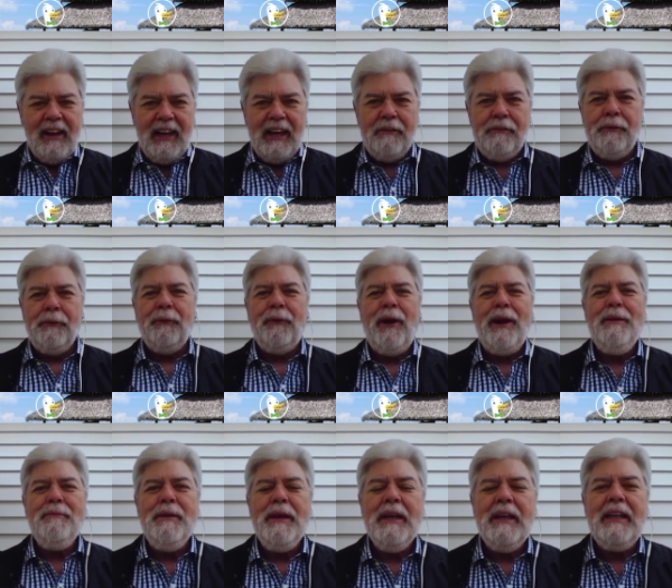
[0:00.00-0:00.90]
If you
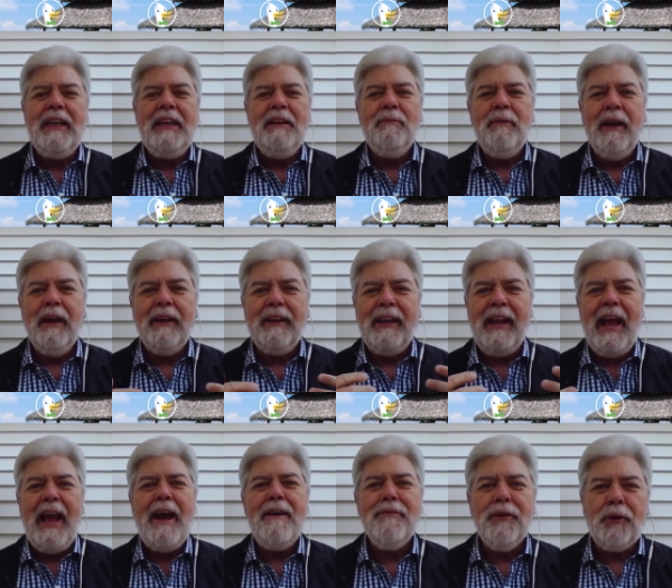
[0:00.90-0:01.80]
write me an email and you
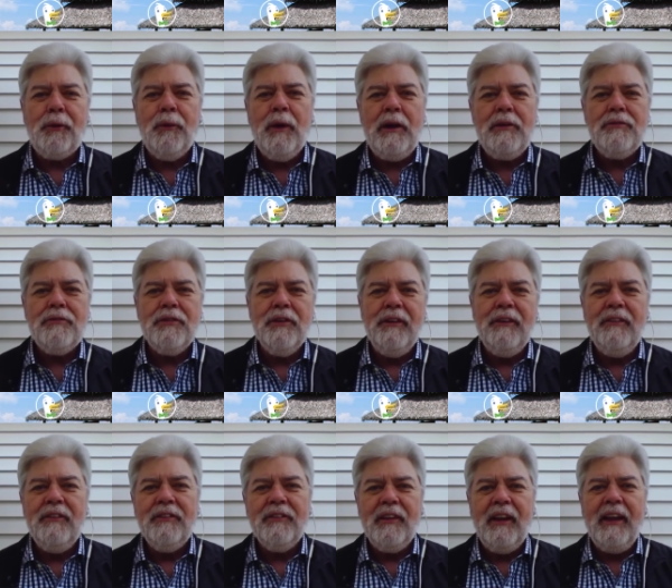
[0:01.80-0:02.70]
have a
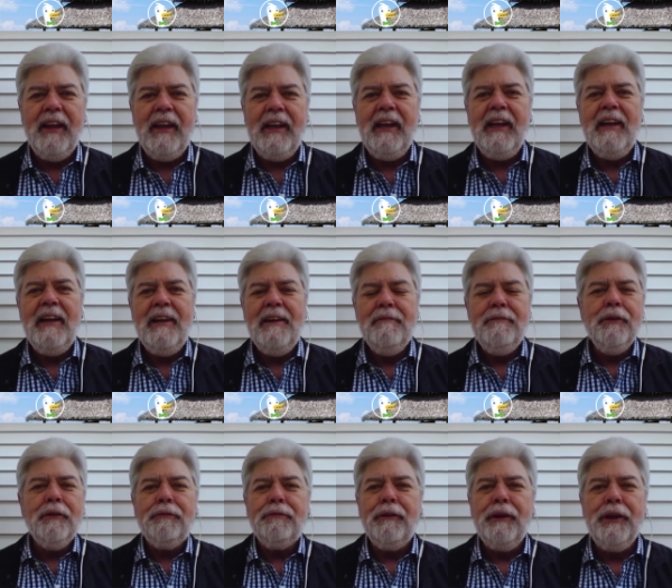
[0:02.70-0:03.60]
question, say,
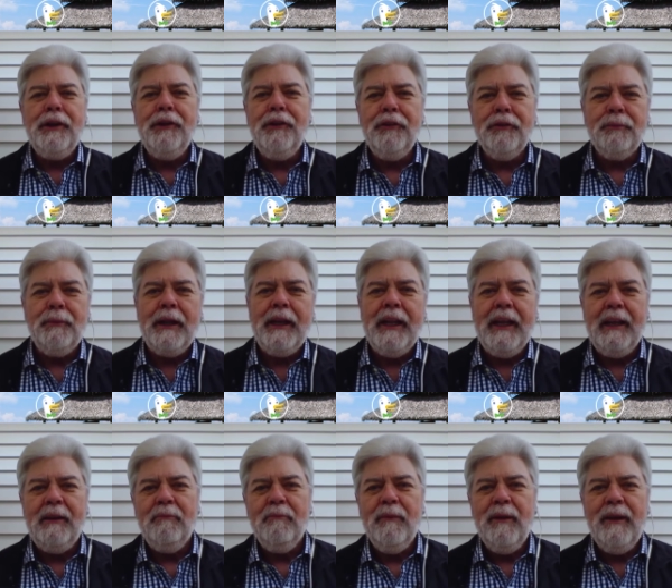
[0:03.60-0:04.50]
feel free to use my
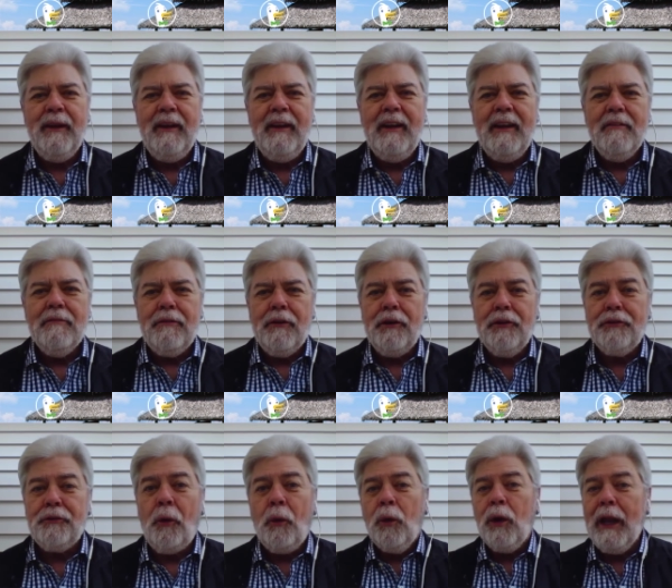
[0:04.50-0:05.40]
name.
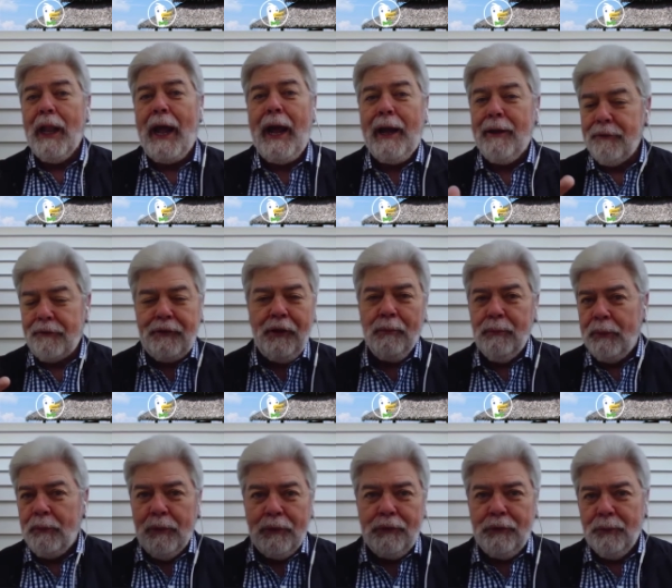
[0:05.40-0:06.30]
First or last, tell me
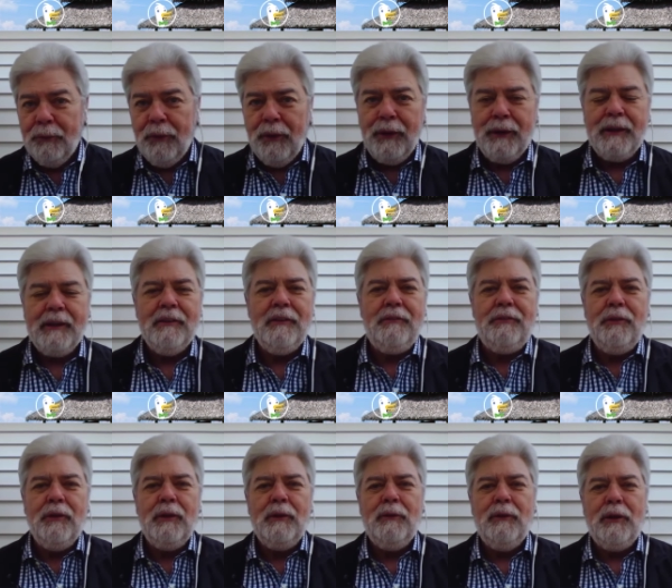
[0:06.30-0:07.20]
what you want, because if
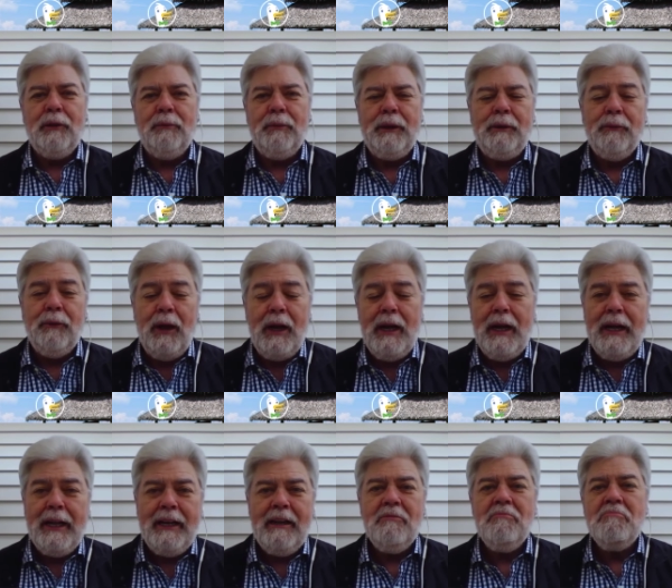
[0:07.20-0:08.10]
you only want to be
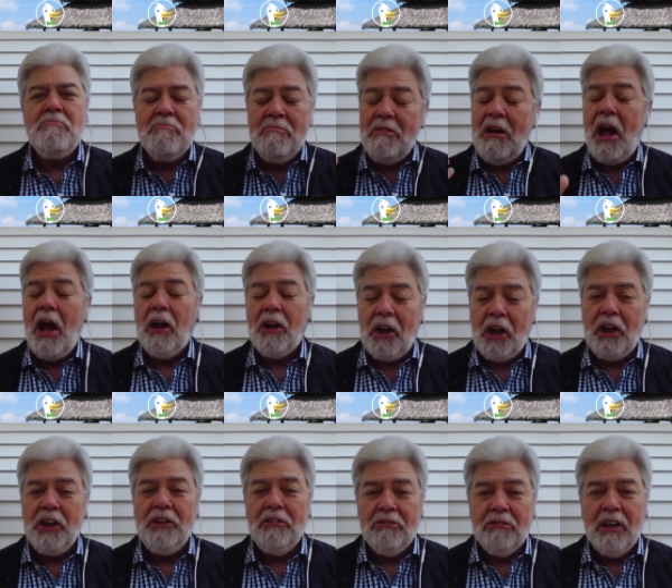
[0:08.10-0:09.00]
Ron, I'll call
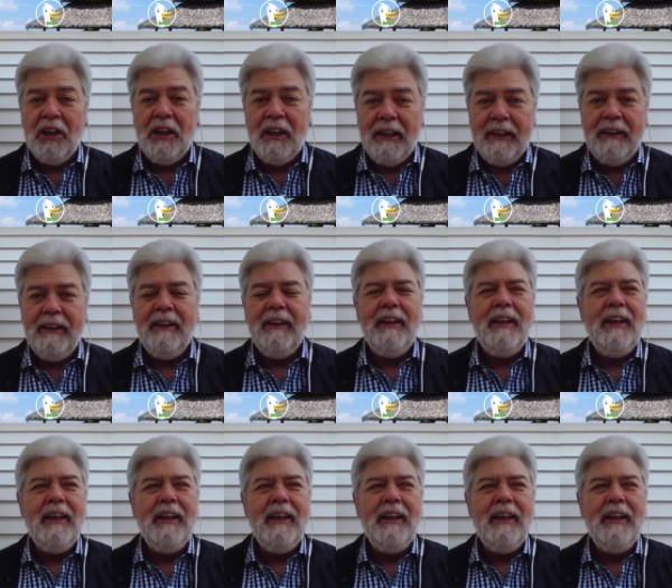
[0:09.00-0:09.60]
you Ron.